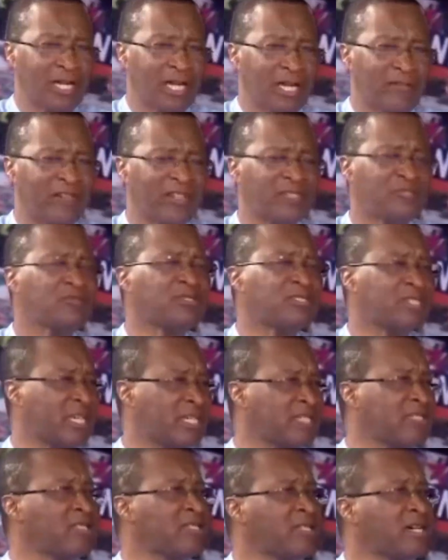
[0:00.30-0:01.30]
actually
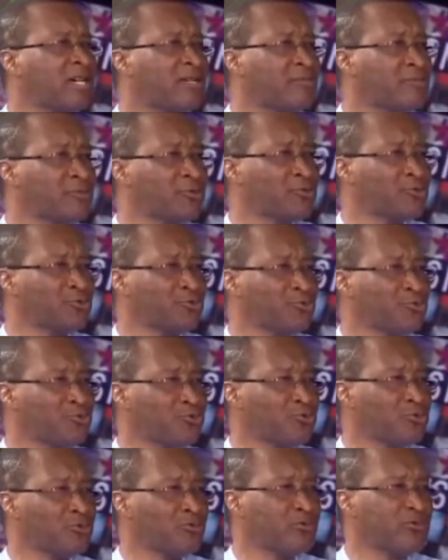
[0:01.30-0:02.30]
taken time to
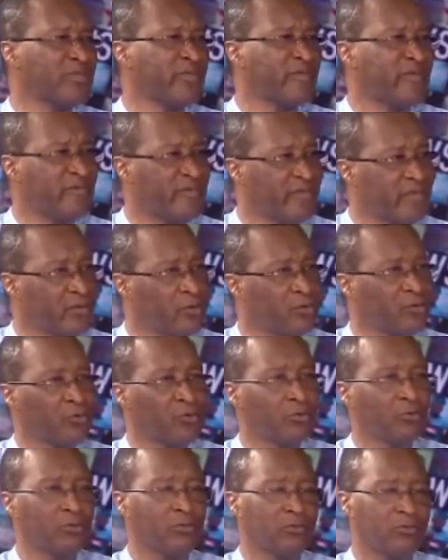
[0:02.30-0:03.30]
review
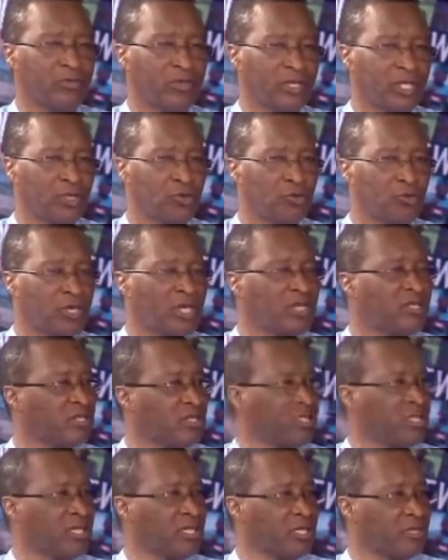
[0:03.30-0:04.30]
the
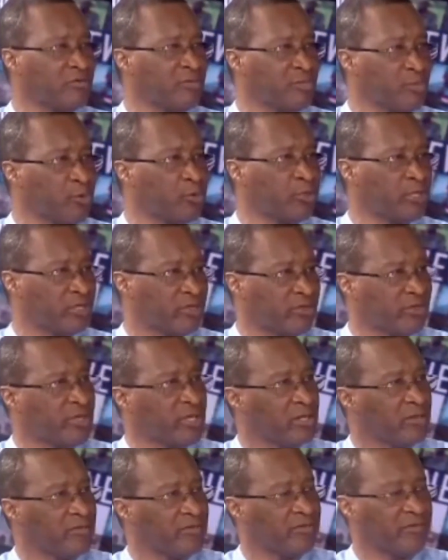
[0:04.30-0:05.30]
UKCAA report
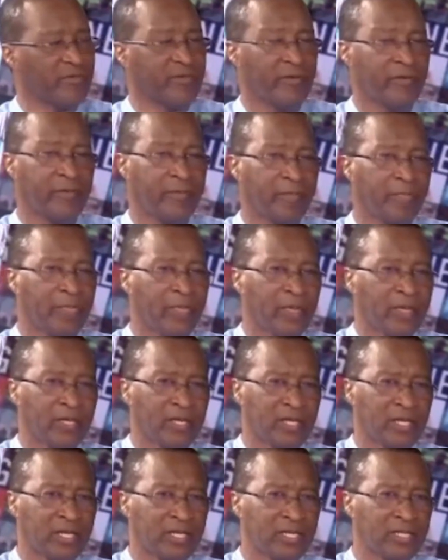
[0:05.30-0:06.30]
itself. Mm-hmm.
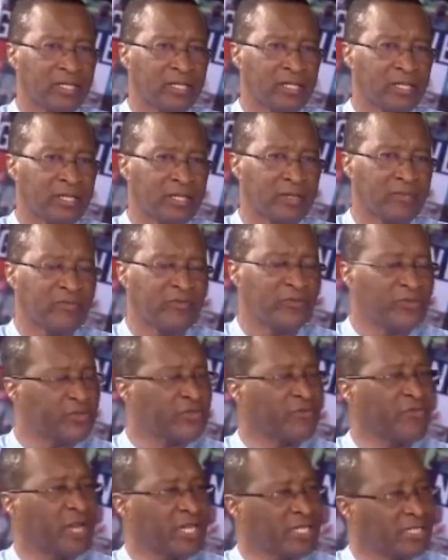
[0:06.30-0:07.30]
And first of
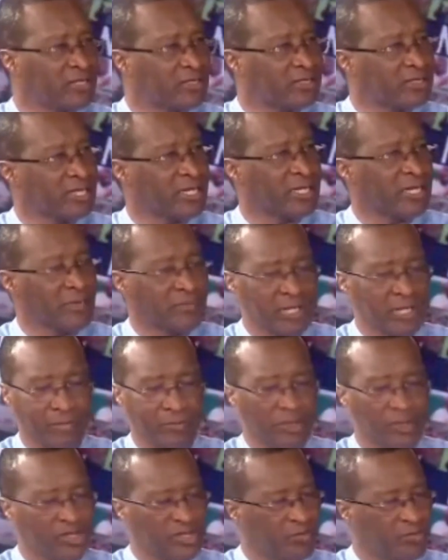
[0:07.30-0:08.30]
all, I need to say, I mean, I'm
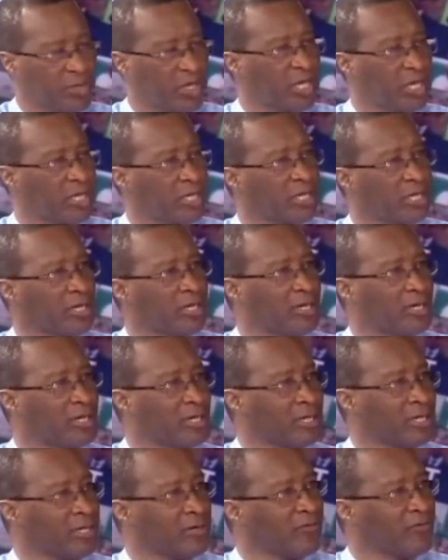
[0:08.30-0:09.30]
not speaking
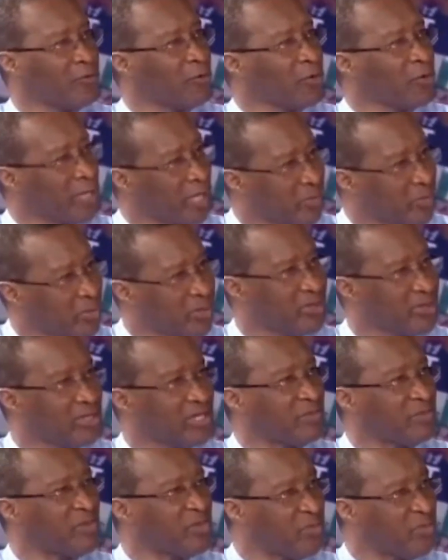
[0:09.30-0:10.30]
for Air Peace.
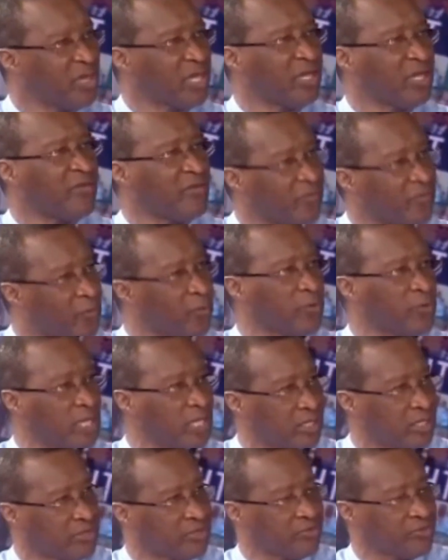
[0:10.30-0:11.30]
I'm speaking for the
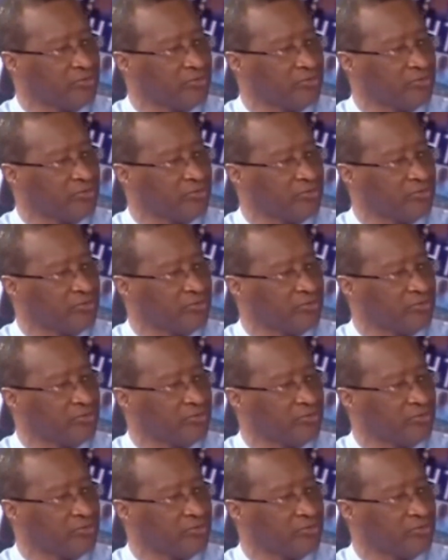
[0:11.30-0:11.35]
industry.